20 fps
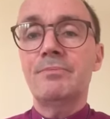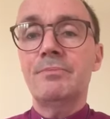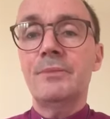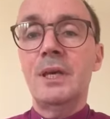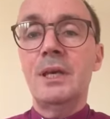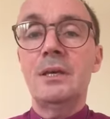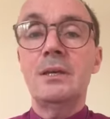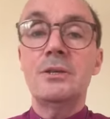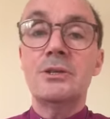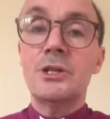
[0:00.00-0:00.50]

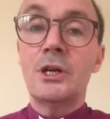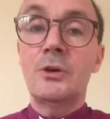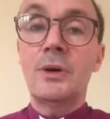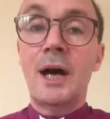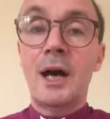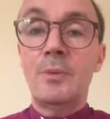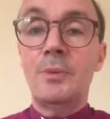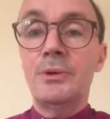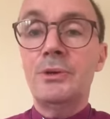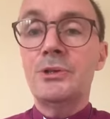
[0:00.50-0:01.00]
It so
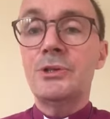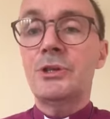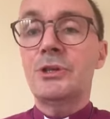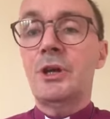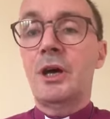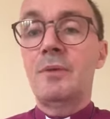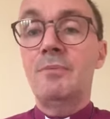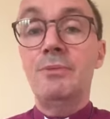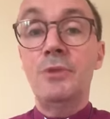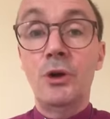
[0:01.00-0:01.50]
happens that
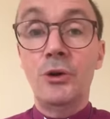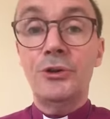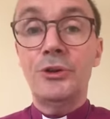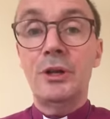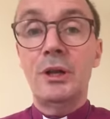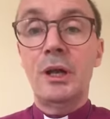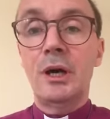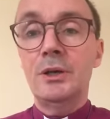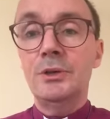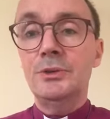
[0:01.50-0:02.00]
I'm not
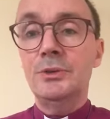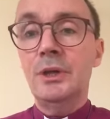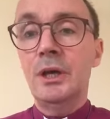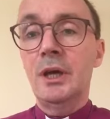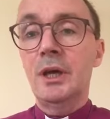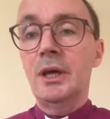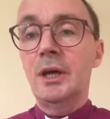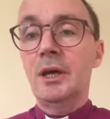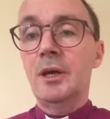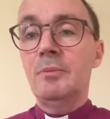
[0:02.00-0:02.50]
alone,
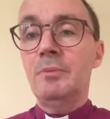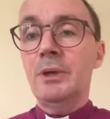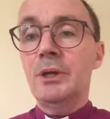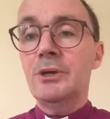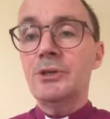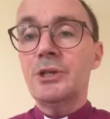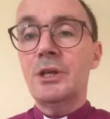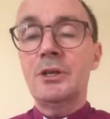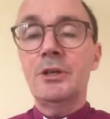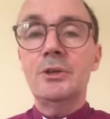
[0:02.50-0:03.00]

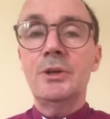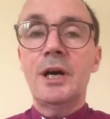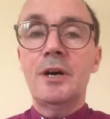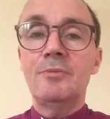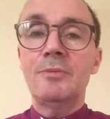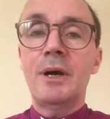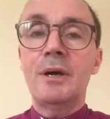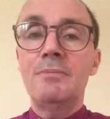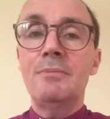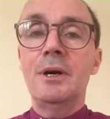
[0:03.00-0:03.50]
because I do have
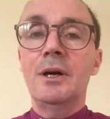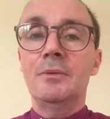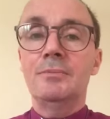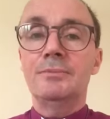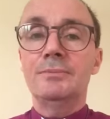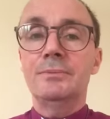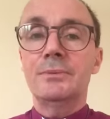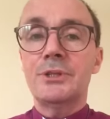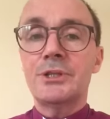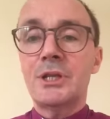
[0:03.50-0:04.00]
my
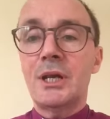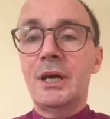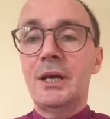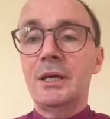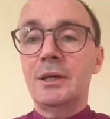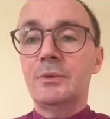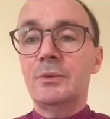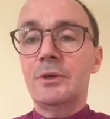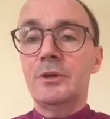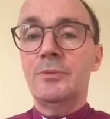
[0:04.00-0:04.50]
mum
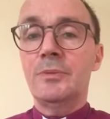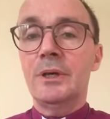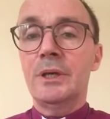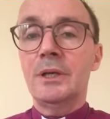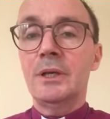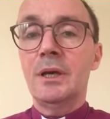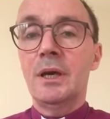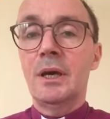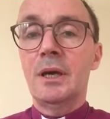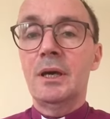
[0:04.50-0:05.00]
staying with
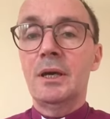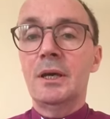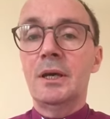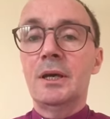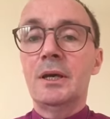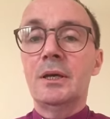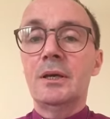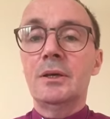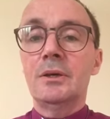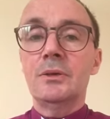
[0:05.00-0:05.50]
me.
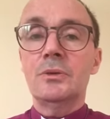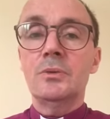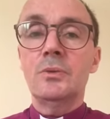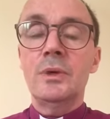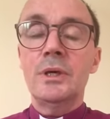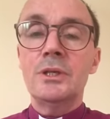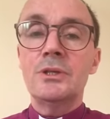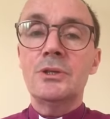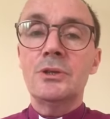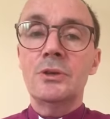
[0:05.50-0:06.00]

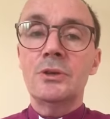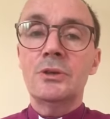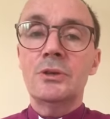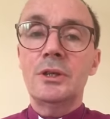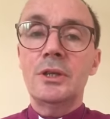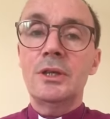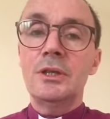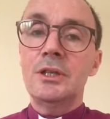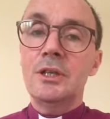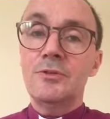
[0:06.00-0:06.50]
We took
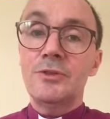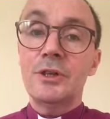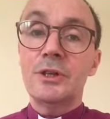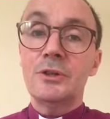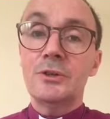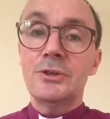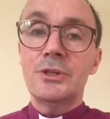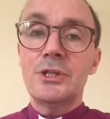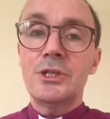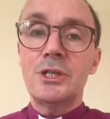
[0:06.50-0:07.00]
the
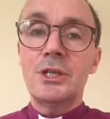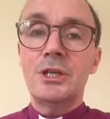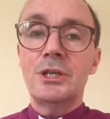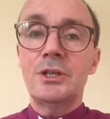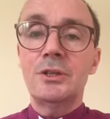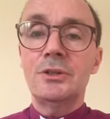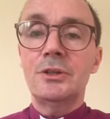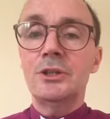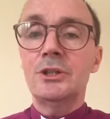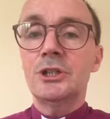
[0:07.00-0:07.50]
difficult
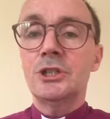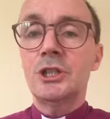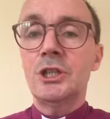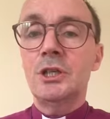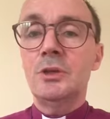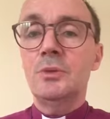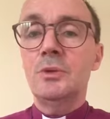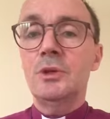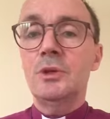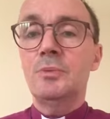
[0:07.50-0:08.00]
decision that
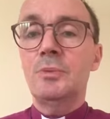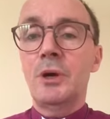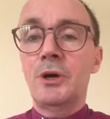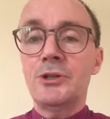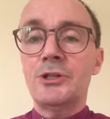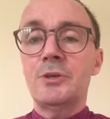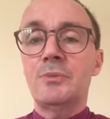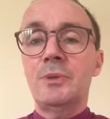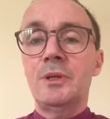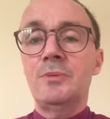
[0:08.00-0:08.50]
she would
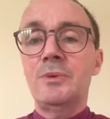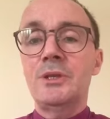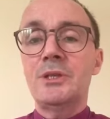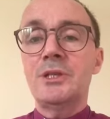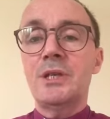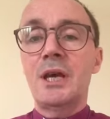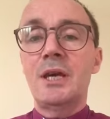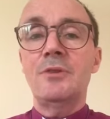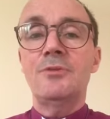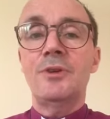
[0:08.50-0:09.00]
possibly be
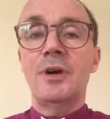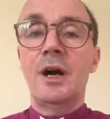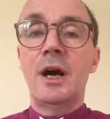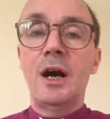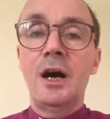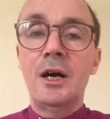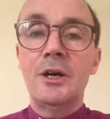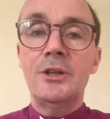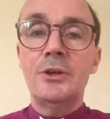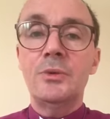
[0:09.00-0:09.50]
safer
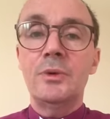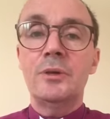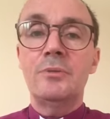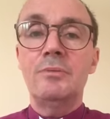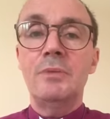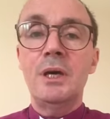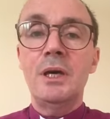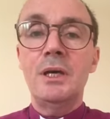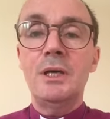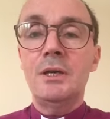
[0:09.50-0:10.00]
either with
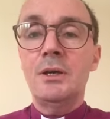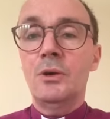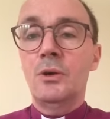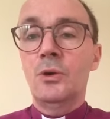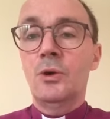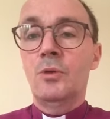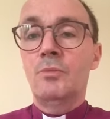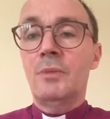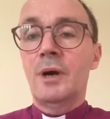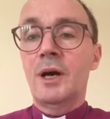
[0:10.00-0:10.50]
me
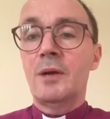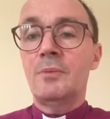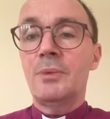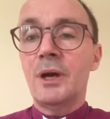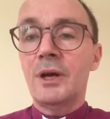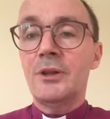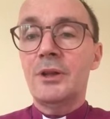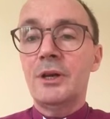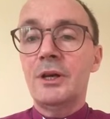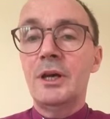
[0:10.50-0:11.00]
or my
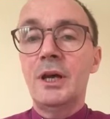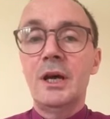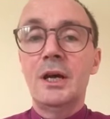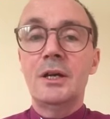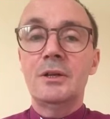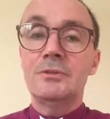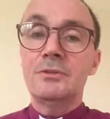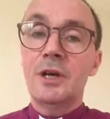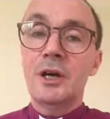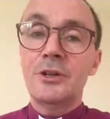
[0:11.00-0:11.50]
brother
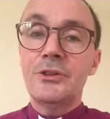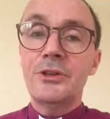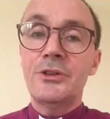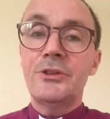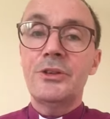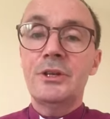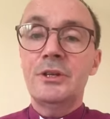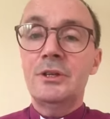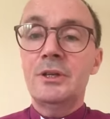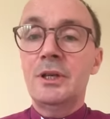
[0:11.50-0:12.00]
rather
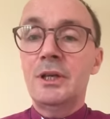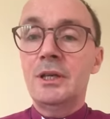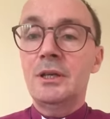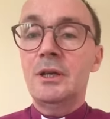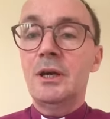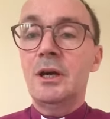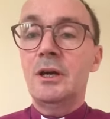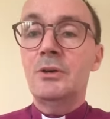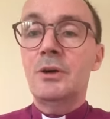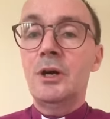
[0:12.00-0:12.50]
than in
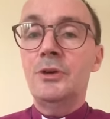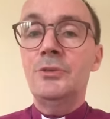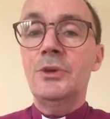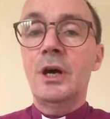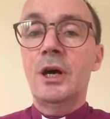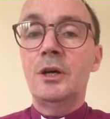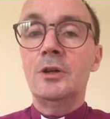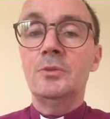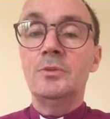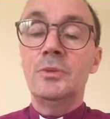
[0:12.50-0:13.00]
her own
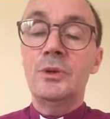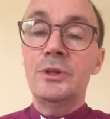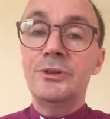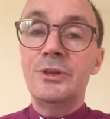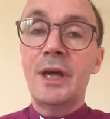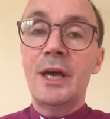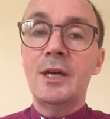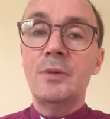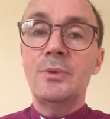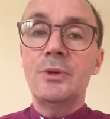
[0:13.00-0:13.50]
home with
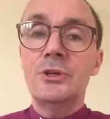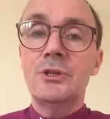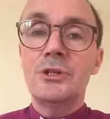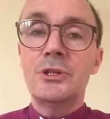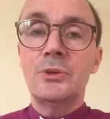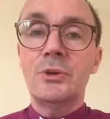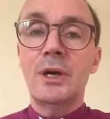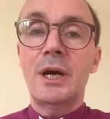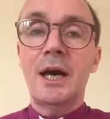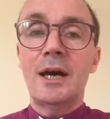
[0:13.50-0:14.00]
neighbours
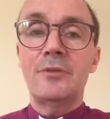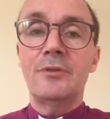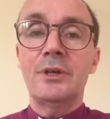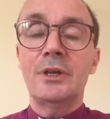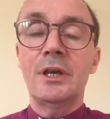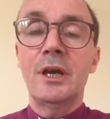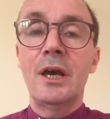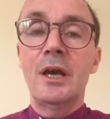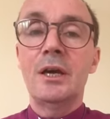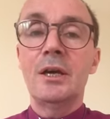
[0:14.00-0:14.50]
who are having